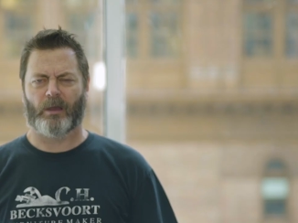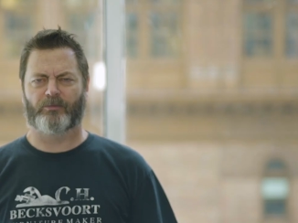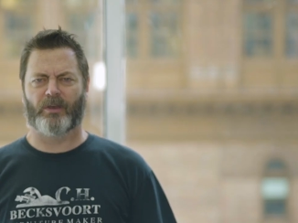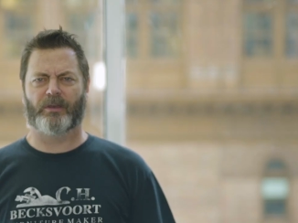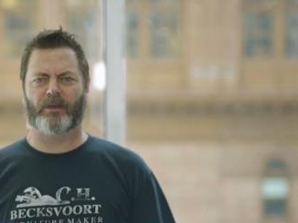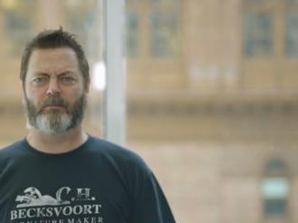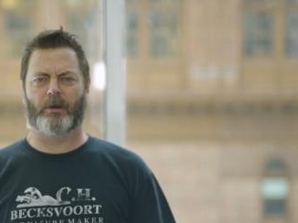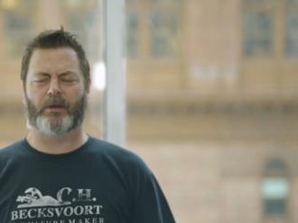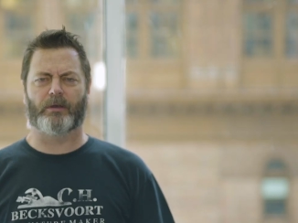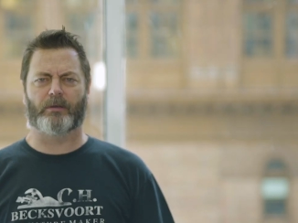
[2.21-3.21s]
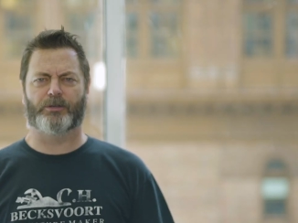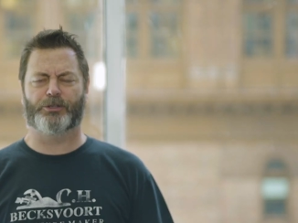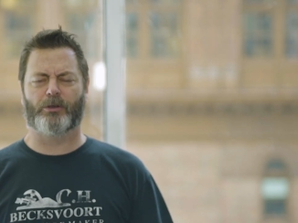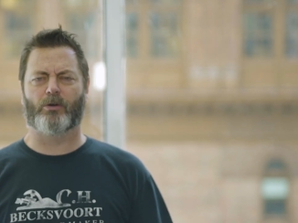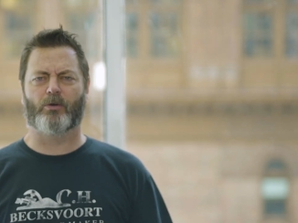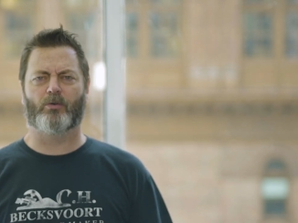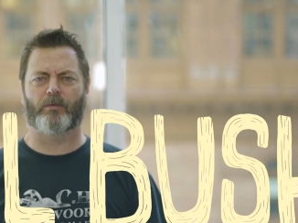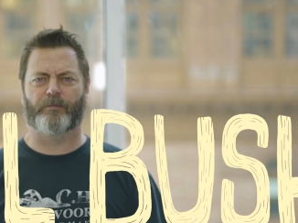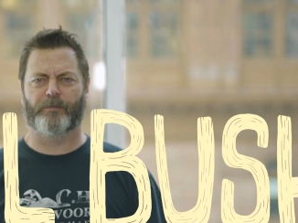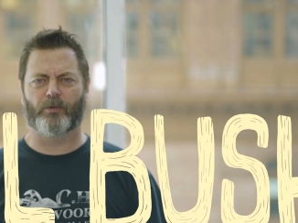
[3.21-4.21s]
I'm taking my show,
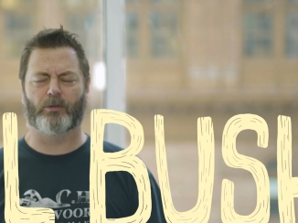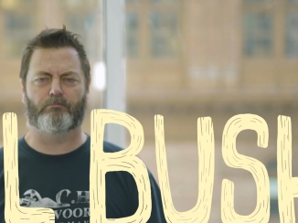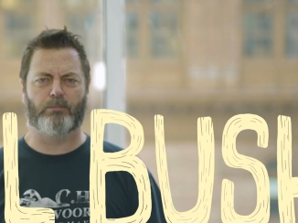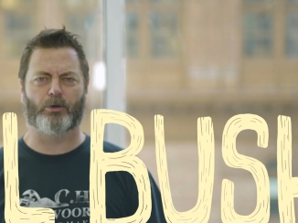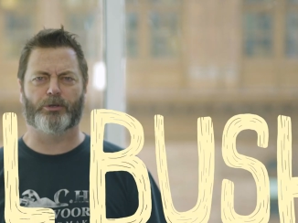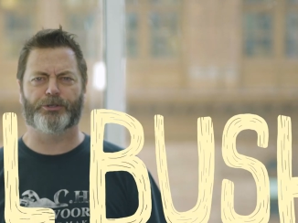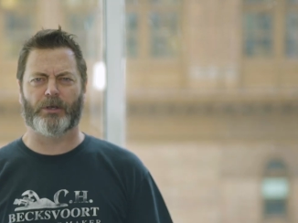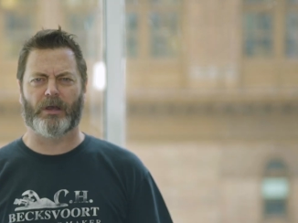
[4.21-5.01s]
Full Bush,